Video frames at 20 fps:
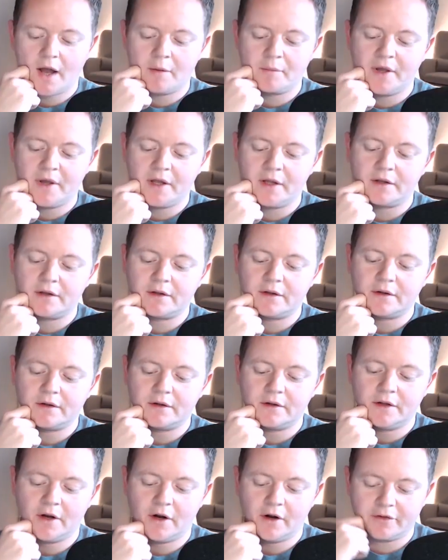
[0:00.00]
I mean,
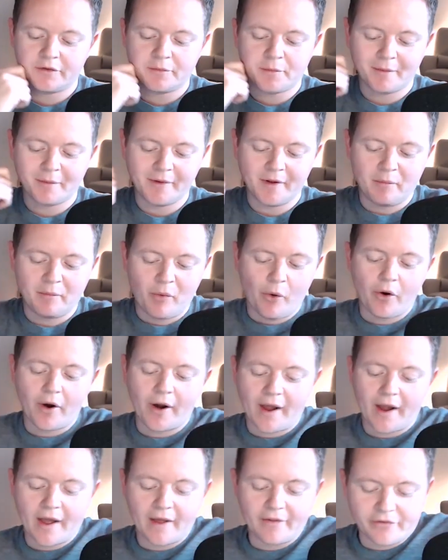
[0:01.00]
it's probably a
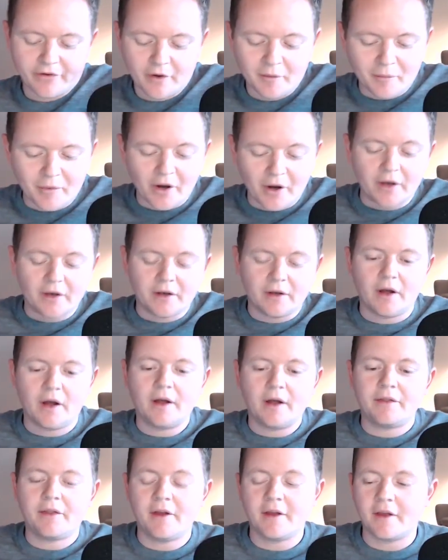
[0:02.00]
boring answer, but
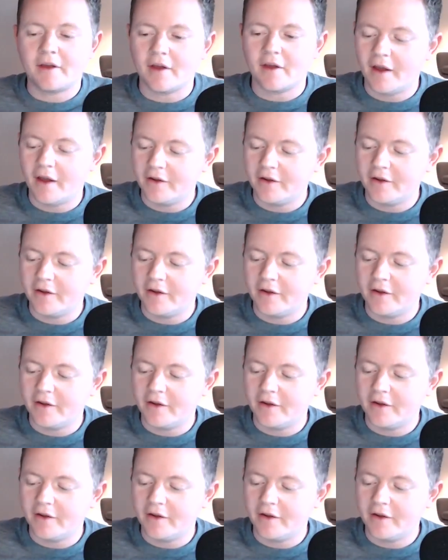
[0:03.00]
I think